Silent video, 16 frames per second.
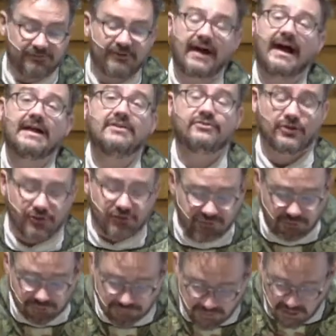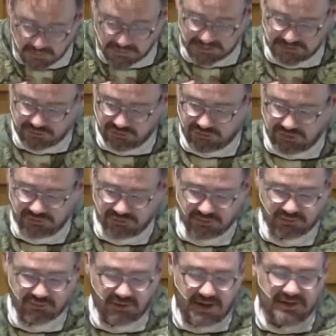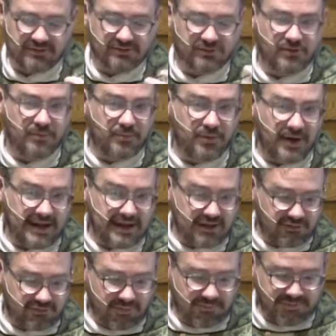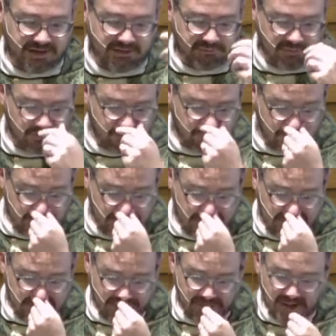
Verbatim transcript: finds its fulfillment in Jesus Christ, the branch from David's tree.